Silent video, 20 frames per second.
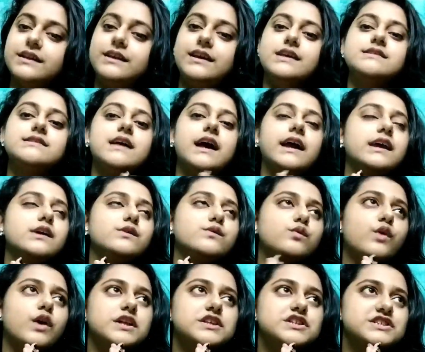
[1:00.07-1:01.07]
Yes, I have
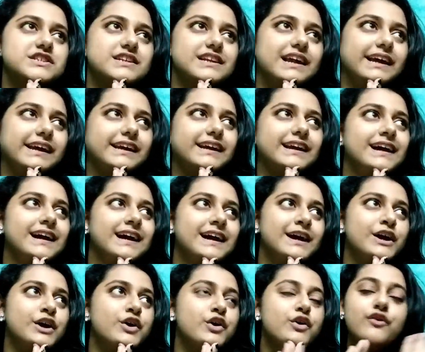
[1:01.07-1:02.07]
watched like
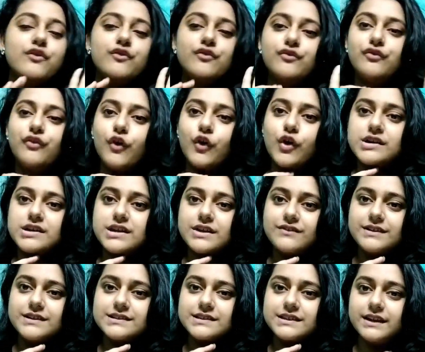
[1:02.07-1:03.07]
four
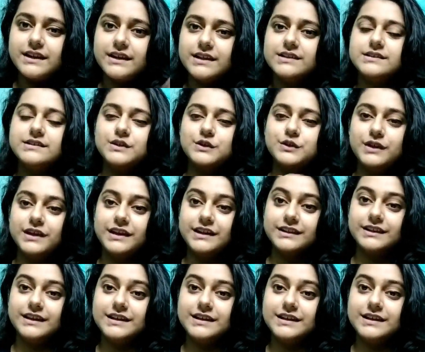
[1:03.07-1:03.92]
TV series during